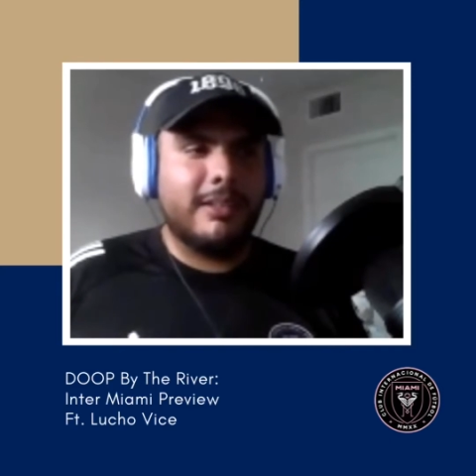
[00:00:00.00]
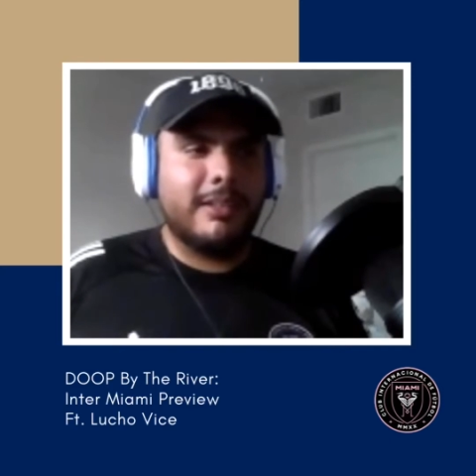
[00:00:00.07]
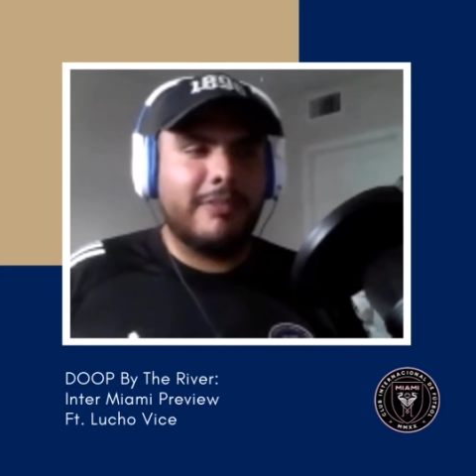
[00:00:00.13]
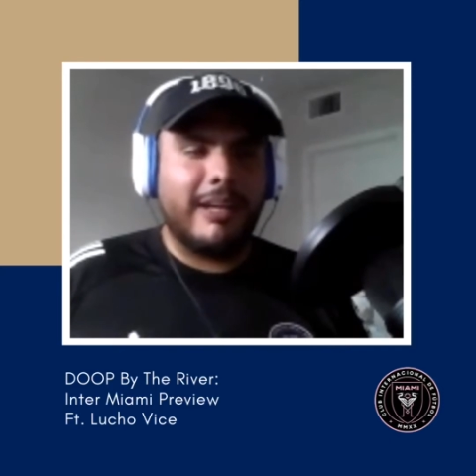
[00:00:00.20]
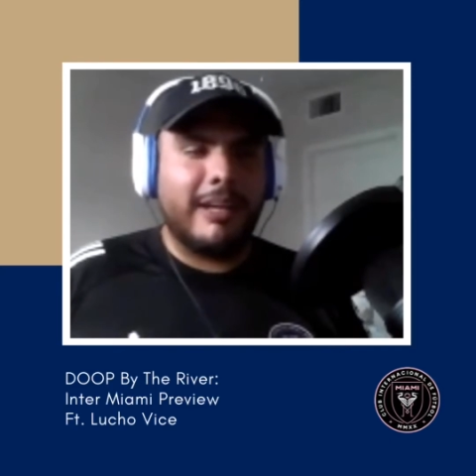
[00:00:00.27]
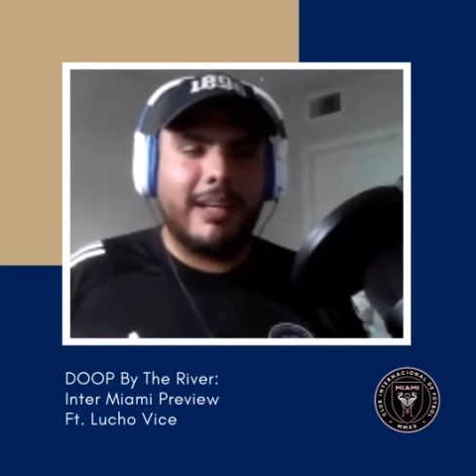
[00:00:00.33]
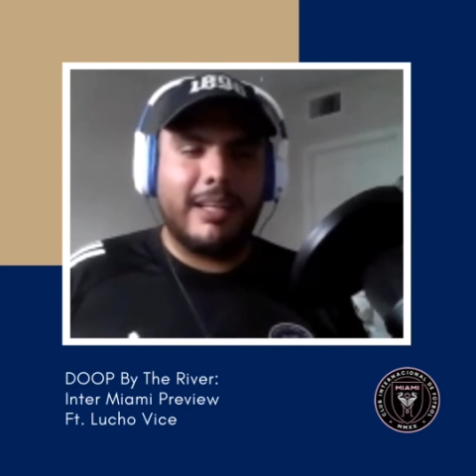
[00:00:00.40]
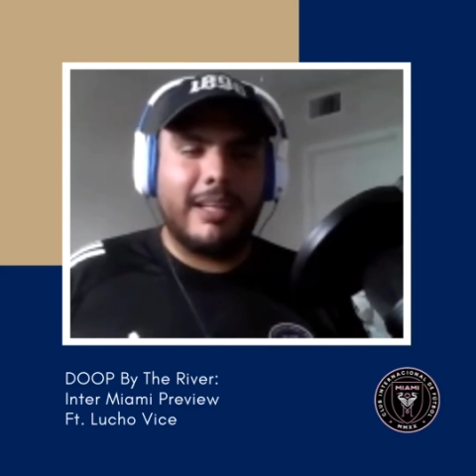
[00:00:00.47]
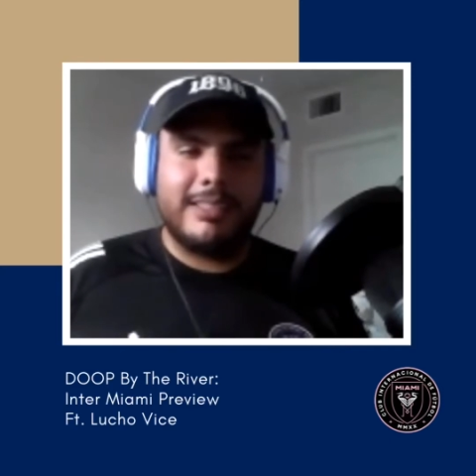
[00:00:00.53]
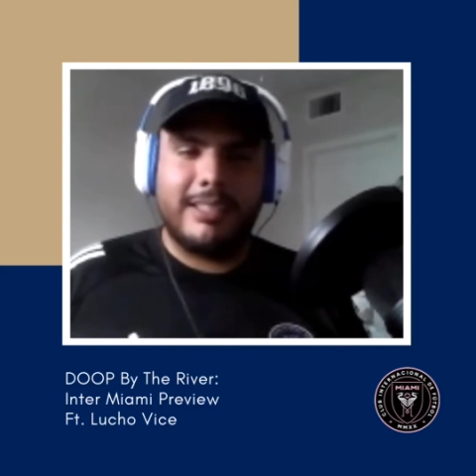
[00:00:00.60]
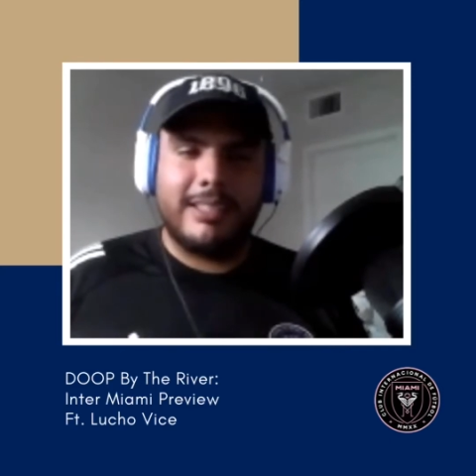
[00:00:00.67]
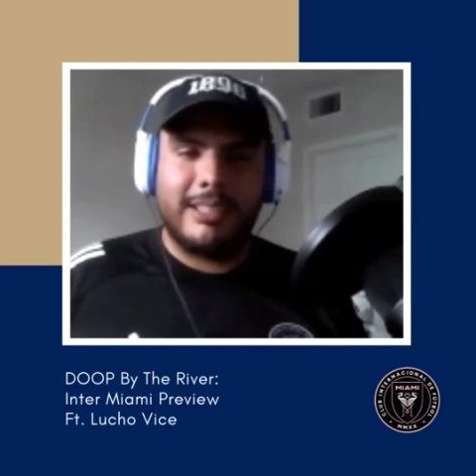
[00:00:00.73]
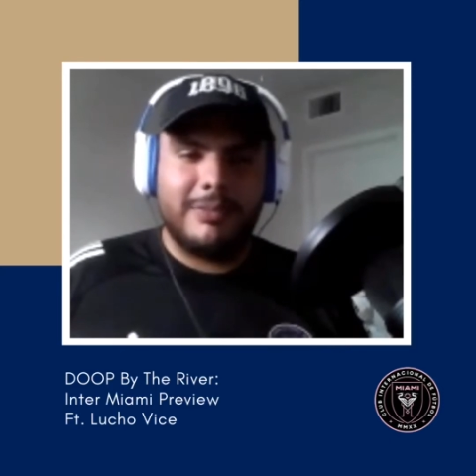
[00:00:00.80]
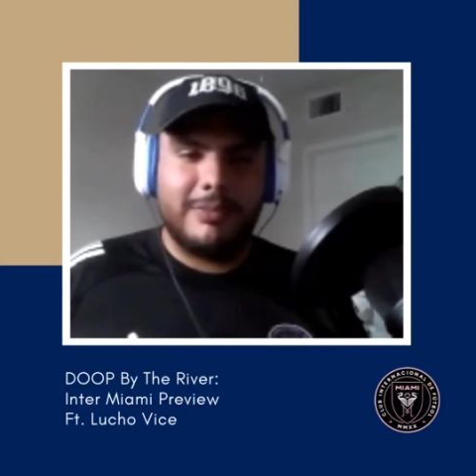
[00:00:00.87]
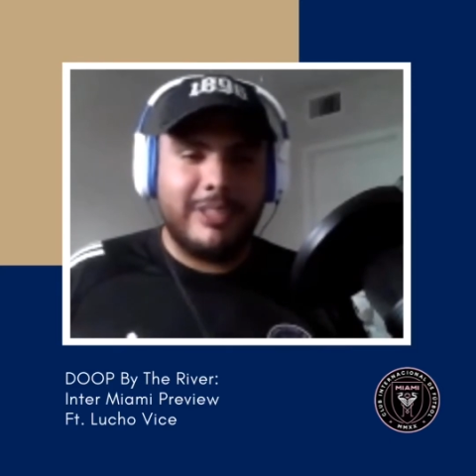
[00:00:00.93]
finalizing
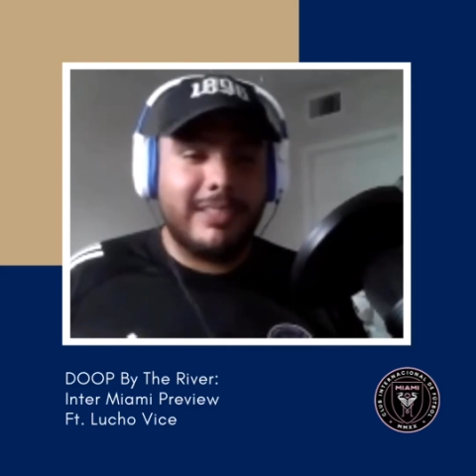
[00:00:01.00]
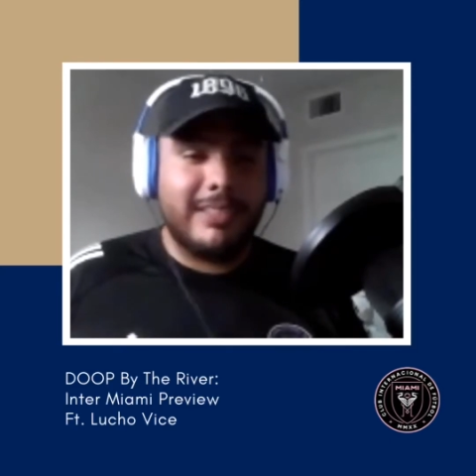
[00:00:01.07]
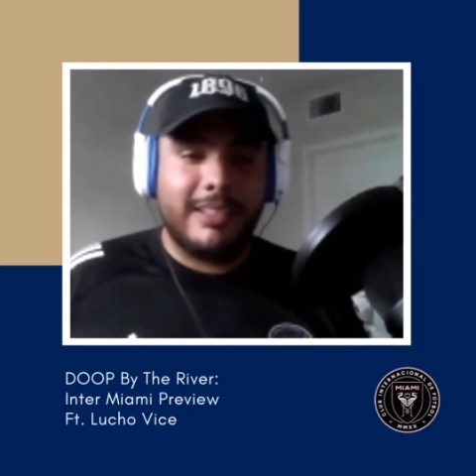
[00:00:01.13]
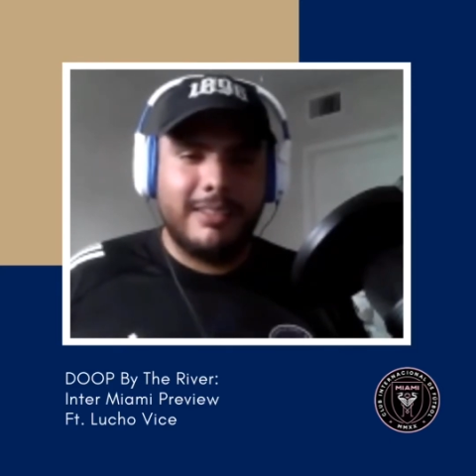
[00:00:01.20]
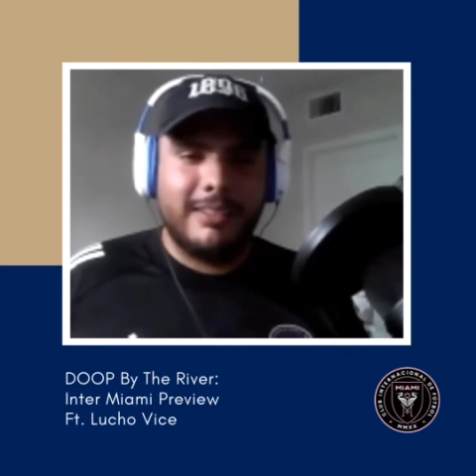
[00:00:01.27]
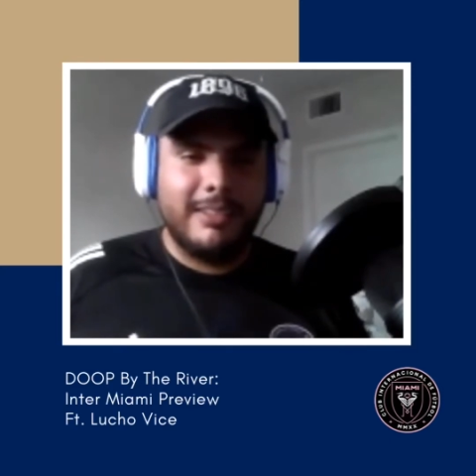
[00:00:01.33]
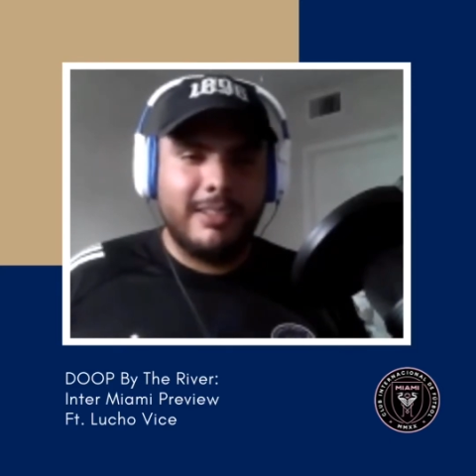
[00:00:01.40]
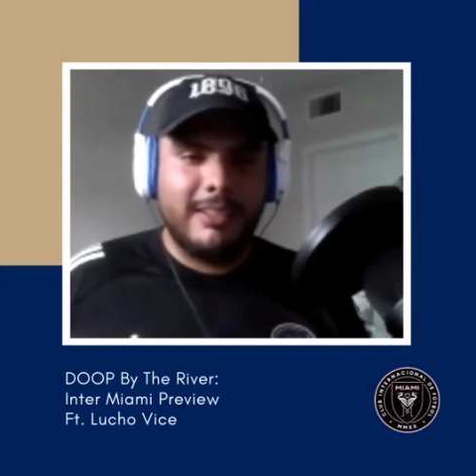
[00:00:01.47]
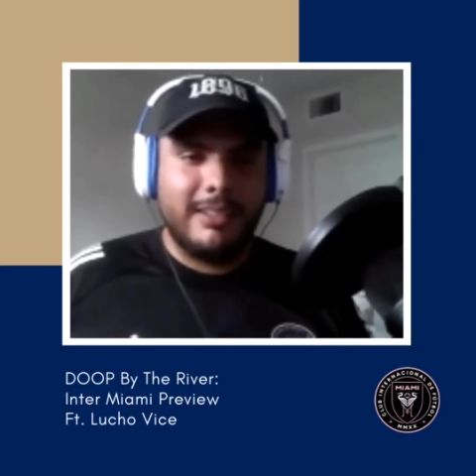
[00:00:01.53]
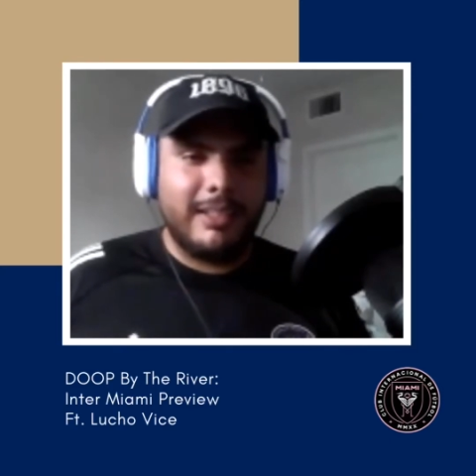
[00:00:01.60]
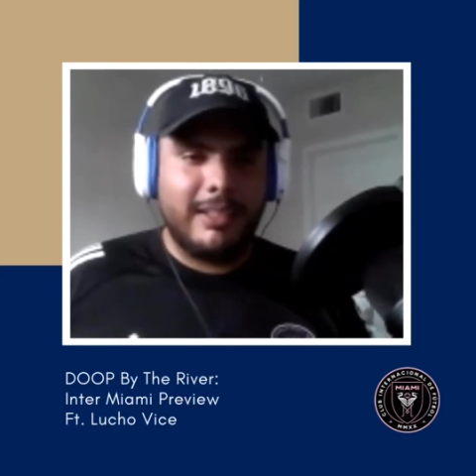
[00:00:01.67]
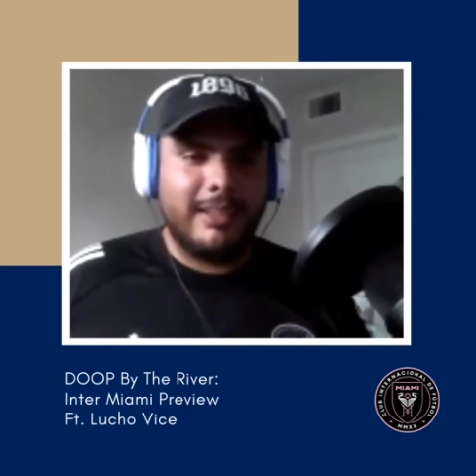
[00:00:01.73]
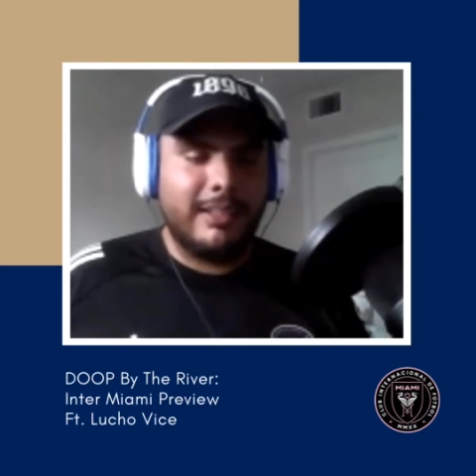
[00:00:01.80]
his visa, I think.